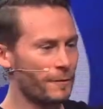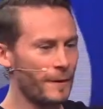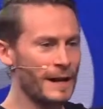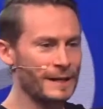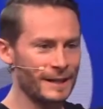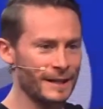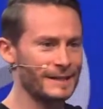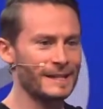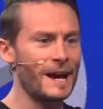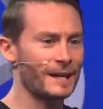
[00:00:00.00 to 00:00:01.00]
find
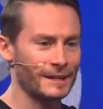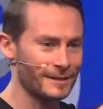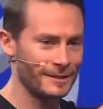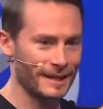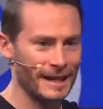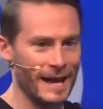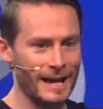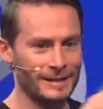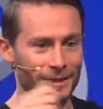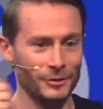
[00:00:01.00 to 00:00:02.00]
a docket that it
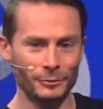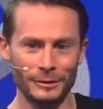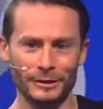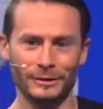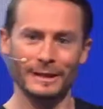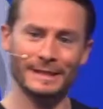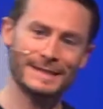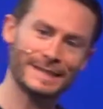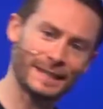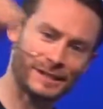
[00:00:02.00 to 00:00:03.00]
has, and you literally
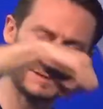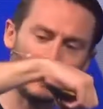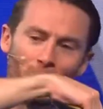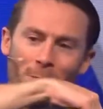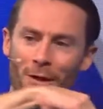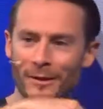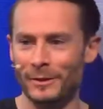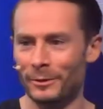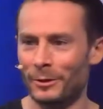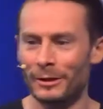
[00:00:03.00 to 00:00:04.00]
stick a small
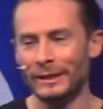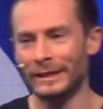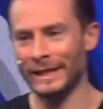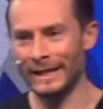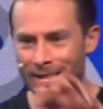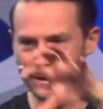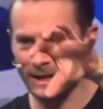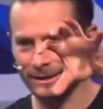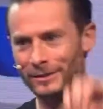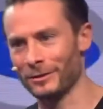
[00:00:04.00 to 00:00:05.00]
molecule into
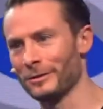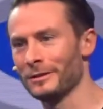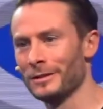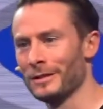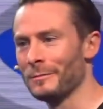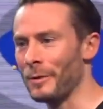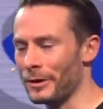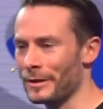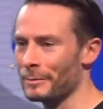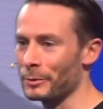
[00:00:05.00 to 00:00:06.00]
that little
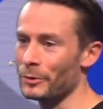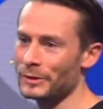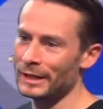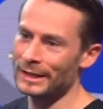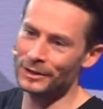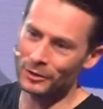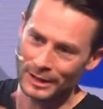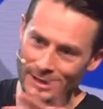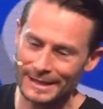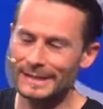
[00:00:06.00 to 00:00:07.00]
part of the protein, and you
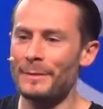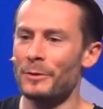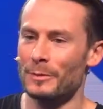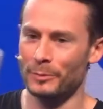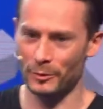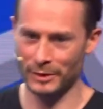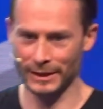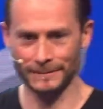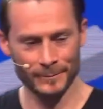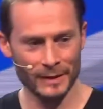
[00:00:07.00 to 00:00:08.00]
can disable the
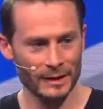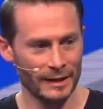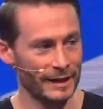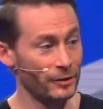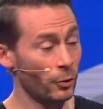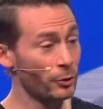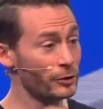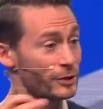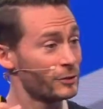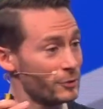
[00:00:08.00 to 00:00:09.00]
protein. And in
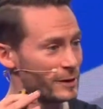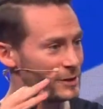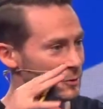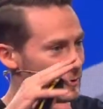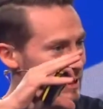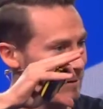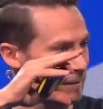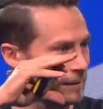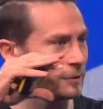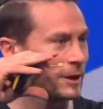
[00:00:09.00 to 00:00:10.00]
order to do this, you've got to
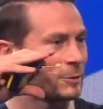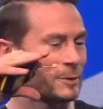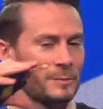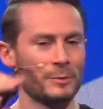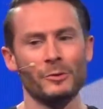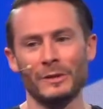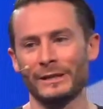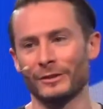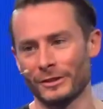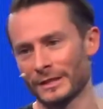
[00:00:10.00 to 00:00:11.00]
figure out what the
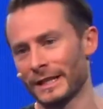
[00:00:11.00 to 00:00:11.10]
protein looks